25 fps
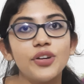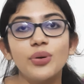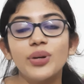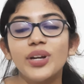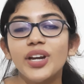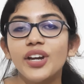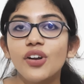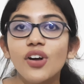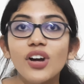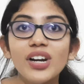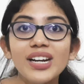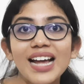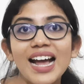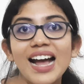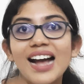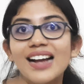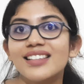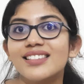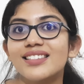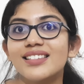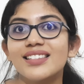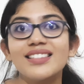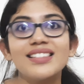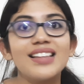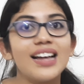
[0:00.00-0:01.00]
you cannot
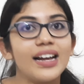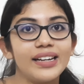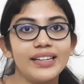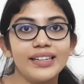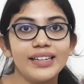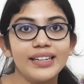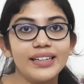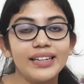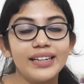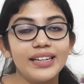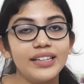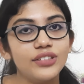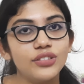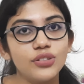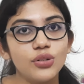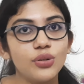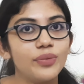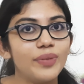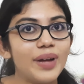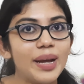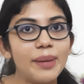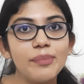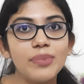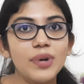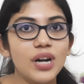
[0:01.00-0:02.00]
access directly through
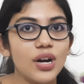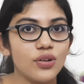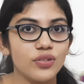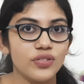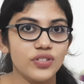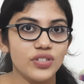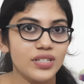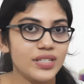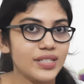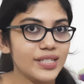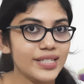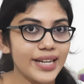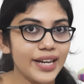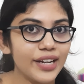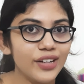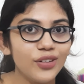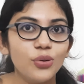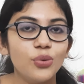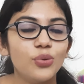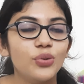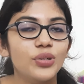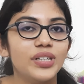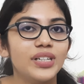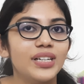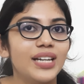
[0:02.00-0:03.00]
web browsers like
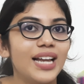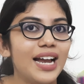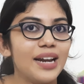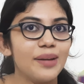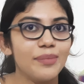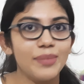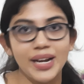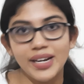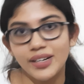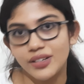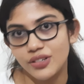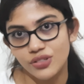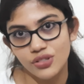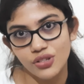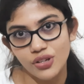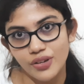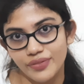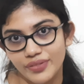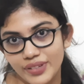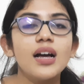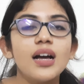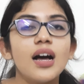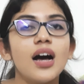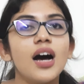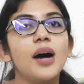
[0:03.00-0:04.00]
Google and Microsoft.
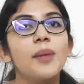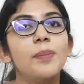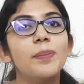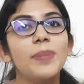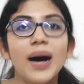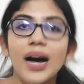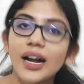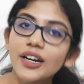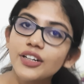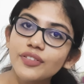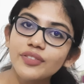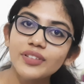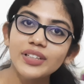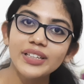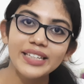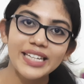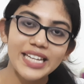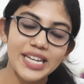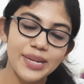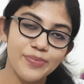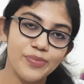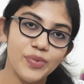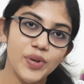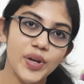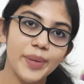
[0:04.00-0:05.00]
A part of the
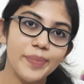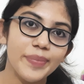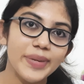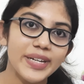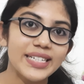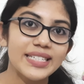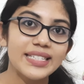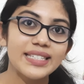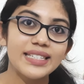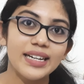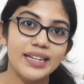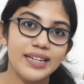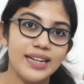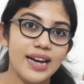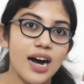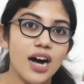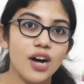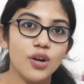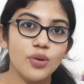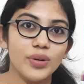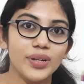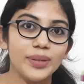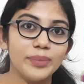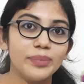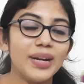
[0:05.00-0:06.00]
deep web is the
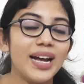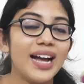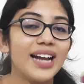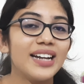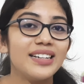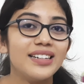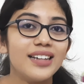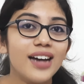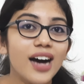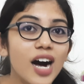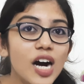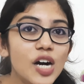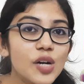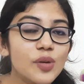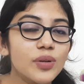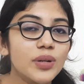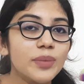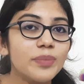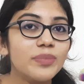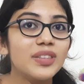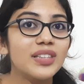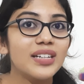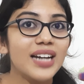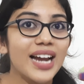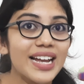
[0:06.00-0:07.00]
dark web, and dark
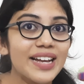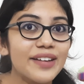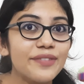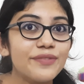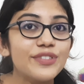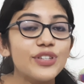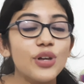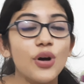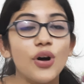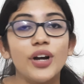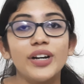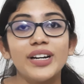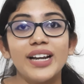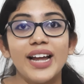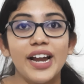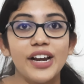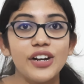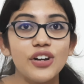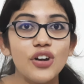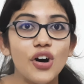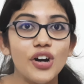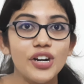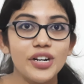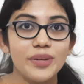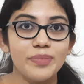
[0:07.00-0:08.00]
web thrives on
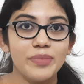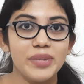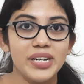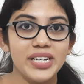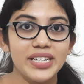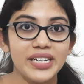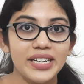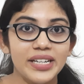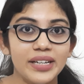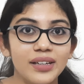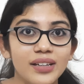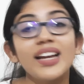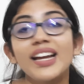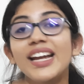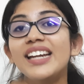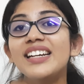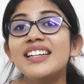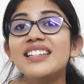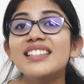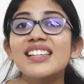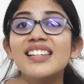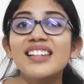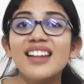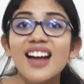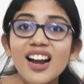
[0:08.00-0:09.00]
anonymity. It
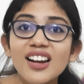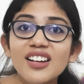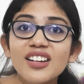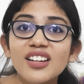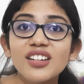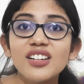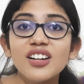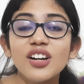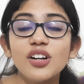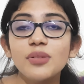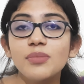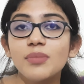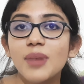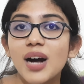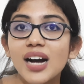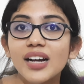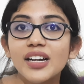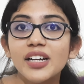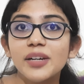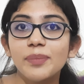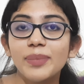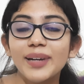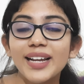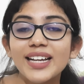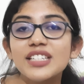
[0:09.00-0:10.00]
is an underground
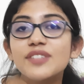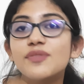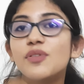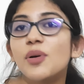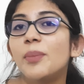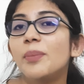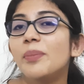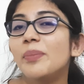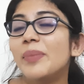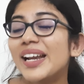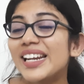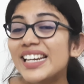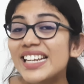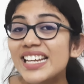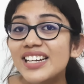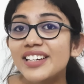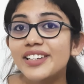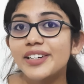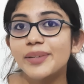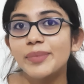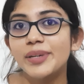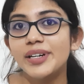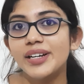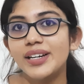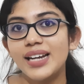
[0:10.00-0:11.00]
marketplace for many
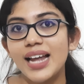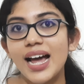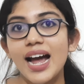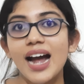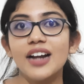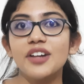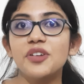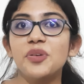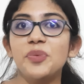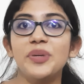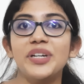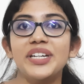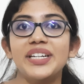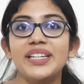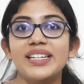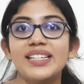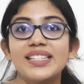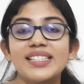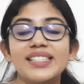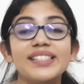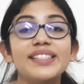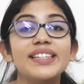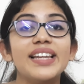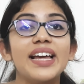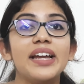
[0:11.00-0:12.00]
criminal
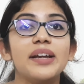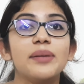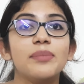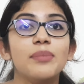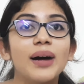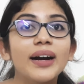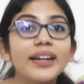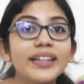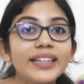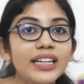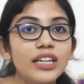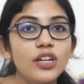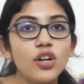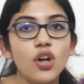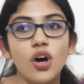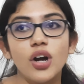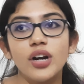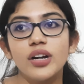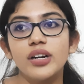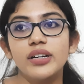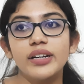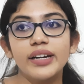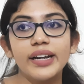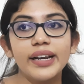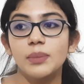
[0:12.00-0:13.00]
activities like money
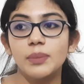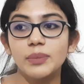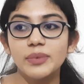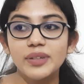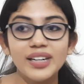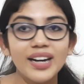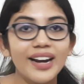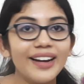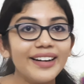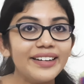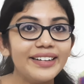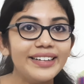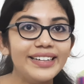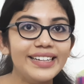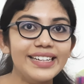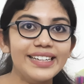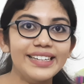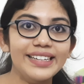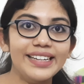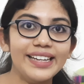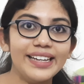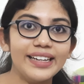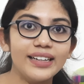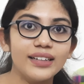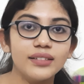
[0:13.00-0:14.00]
laundering, drug
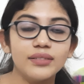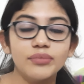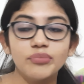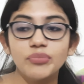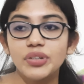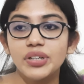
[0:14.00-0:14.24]
dealing,